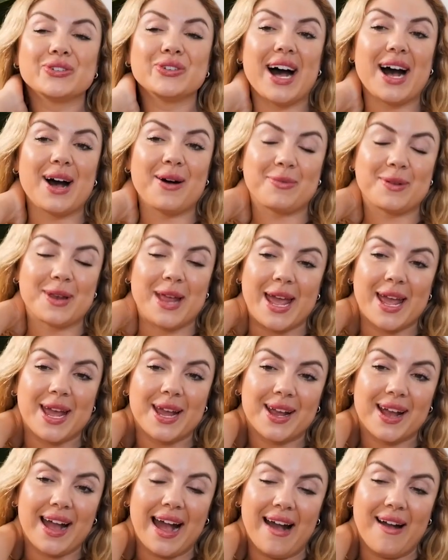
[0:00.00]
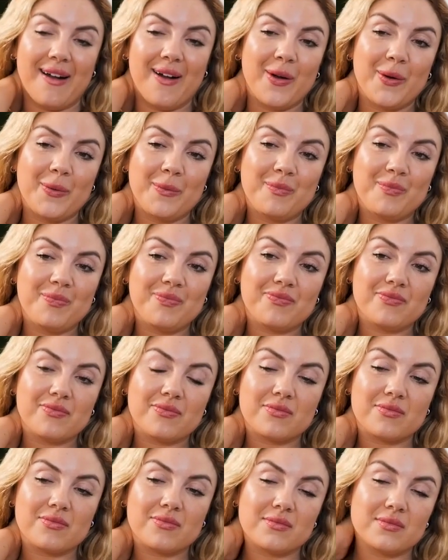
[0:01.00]
all happening.
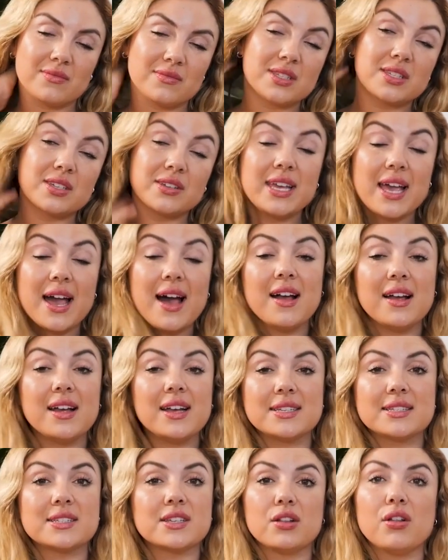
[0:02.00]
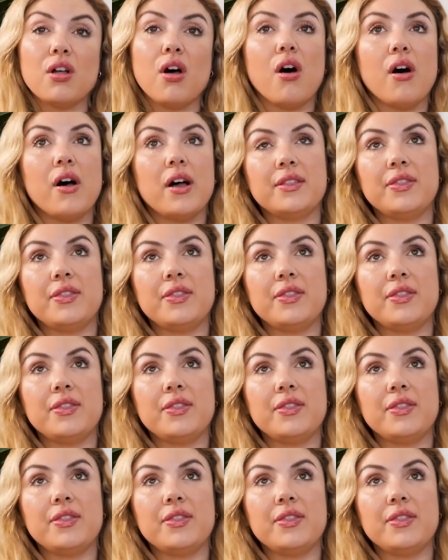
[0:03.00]
So yeah, it's a lot.